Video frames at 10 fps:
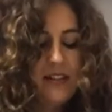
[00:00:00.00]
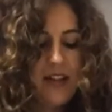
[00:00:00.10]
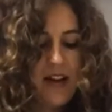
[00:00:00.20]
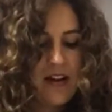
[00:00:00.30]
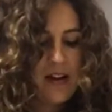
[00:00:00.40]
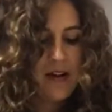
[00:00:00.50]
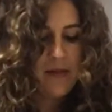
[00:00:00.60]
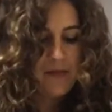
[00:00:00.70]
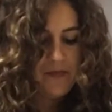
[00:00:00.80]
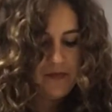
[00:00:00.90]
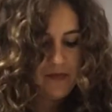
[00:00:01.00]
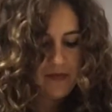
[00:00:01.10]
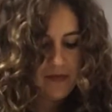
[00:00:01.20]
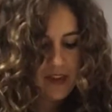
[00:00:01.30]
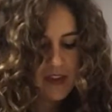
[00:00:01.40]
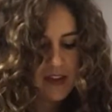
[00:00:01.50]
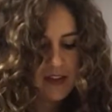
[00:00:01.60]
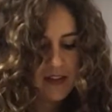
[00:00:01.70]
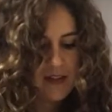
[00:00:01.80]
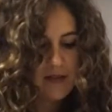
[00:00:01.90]
some
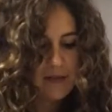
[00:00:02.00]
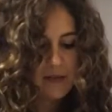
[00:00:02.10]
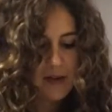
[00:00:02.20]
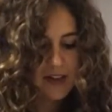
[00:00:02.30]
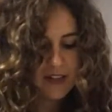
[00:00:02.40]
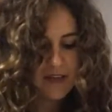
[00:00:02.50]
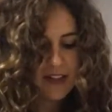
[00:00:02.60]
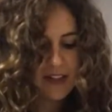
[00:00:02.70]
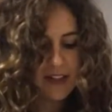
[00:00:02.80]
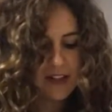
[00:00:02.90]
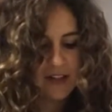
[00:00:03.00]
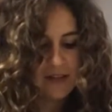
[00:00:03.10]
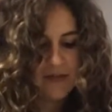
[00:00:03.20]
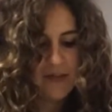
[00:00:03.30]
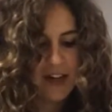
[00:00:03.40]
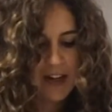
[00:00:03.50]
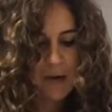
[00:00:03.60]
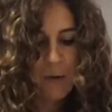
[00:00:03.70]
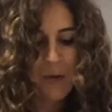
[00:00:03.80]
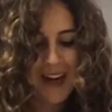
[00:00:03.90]
parts of this that are
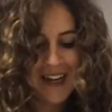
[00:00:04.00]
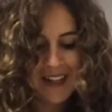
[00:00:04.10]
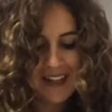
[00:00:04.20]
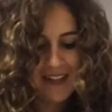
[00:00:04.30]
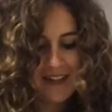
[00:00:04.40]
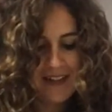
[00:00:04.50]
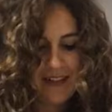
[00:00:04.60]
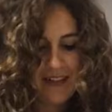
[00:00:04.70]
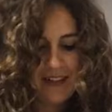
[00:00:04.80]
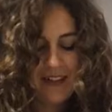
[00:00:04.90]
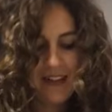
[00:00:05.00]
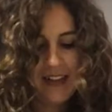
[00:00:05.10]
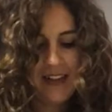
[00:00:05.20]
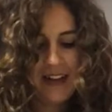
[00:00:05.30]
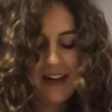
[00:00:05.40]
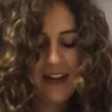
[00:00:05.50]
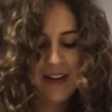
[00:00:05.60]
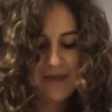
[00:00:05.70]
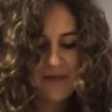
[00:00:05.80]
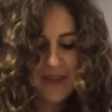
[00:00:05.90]
very white. Like
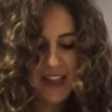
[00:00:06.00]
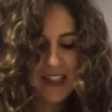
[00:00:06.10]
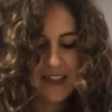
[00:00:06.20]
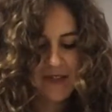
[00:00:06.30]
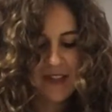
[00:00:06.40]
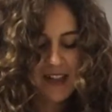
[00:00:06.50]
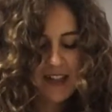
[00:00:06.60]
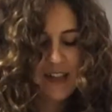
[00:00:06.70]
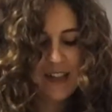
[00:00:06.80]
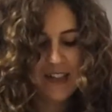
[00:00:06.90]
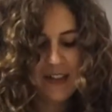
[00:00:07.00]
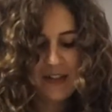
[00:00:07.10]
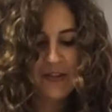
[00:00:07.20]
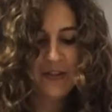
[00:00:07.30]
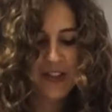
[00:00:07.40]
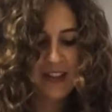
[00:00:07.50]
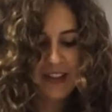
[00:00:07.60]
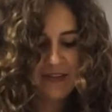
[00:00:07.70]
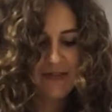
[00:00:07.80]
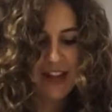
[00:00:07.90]
they're still just
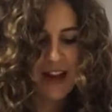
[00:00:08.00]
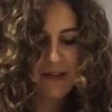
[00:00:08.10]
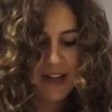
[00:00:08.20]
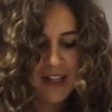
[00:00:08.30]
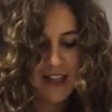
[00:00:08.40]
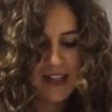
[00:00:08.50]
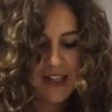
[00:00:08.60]
the flour.